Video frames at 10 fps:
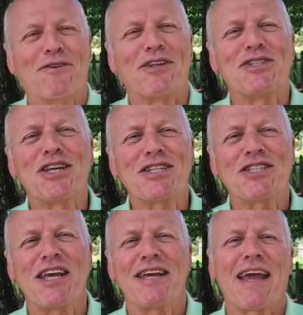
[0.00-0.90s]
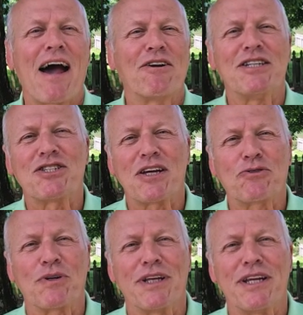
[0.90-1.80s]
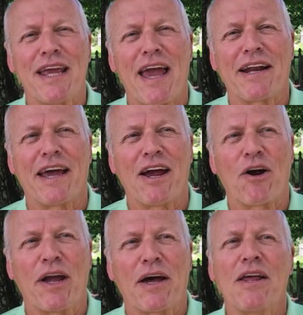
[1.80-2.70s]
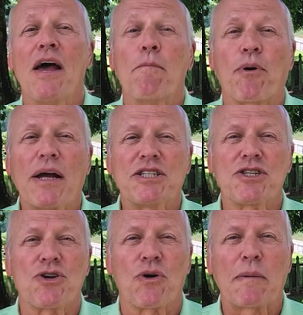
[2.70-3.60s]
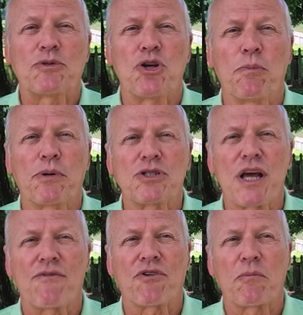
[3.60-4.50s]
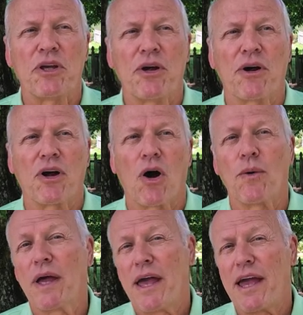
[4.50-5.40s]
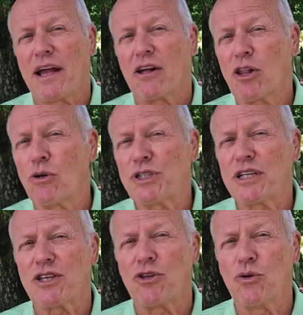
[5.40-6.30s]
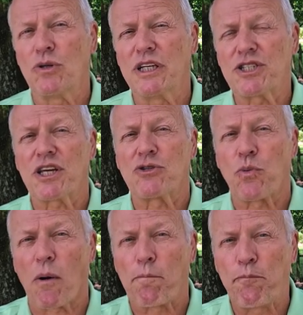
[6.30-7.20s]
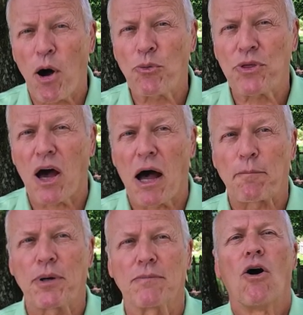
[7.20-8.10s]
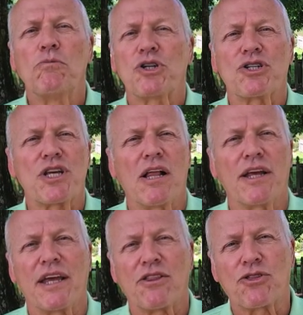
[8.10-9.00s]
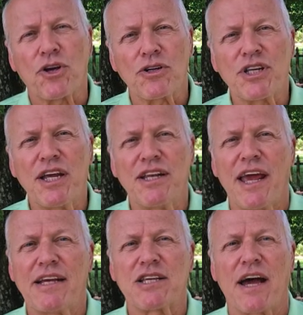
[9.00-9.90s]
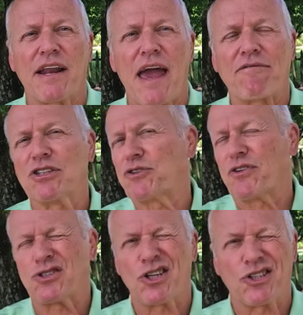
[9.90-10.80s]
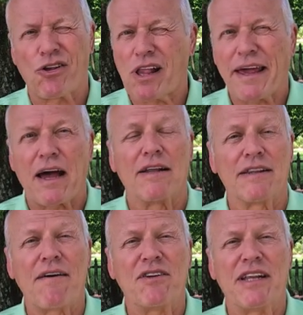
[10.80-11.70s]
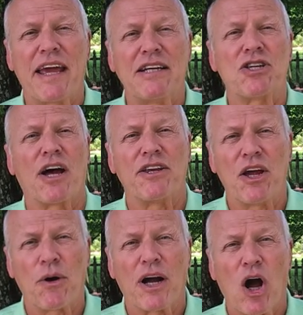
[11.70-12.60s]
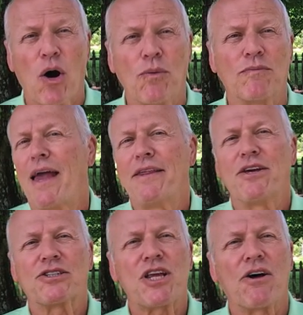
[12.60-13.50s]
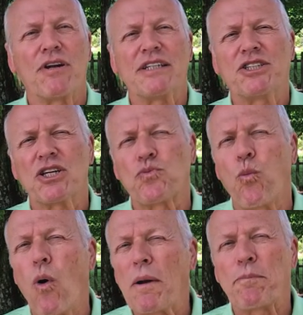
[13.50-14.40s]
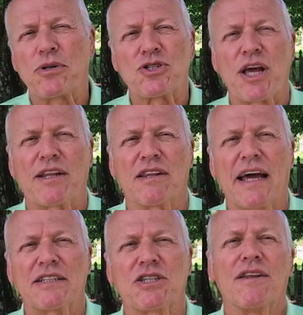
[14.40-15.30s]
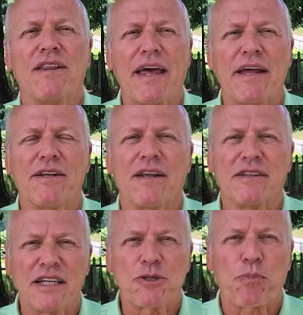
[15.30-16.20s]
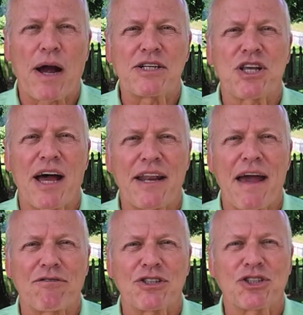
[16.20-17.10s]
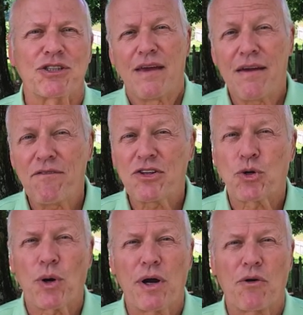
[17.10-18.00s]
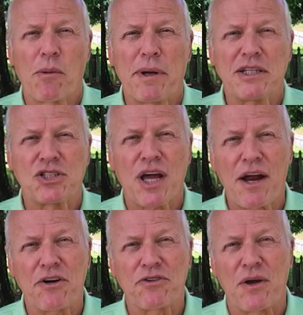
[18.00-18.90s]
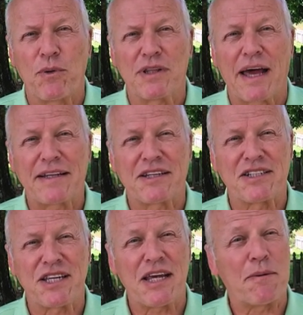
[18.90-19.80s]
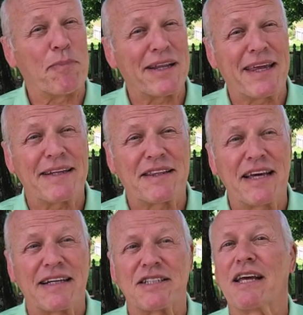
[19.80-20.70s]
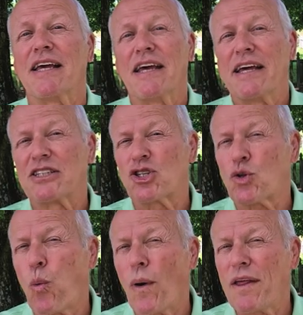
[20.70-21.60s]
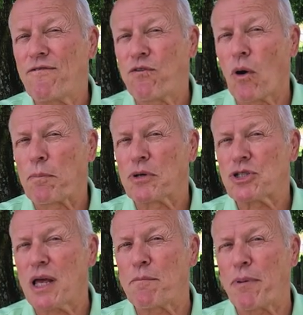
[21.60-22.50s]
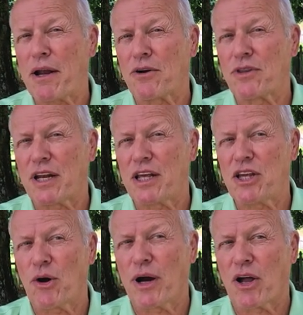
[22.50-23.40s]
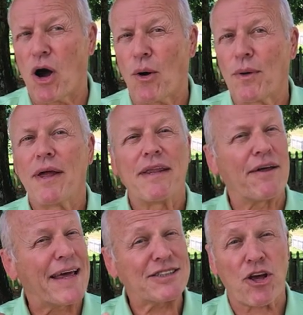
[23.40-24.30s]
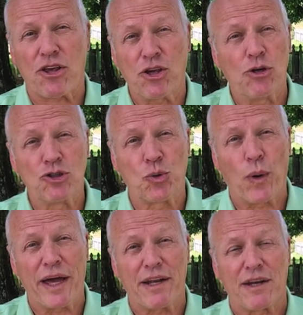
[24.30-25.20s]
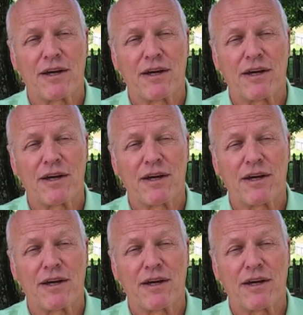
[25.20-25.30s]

For the sixteen county central Indiana area, prices are up two percent from a year ago, and closings and new listings were both up. Homes are selling in thirteen days on average versus like eleven days a year ago, and they're selling at just one percent less than list price on average. Inventory remains tighter than we'd like to see, but get this, it's twenty-four percent better than a year ago. Now that's a huge win.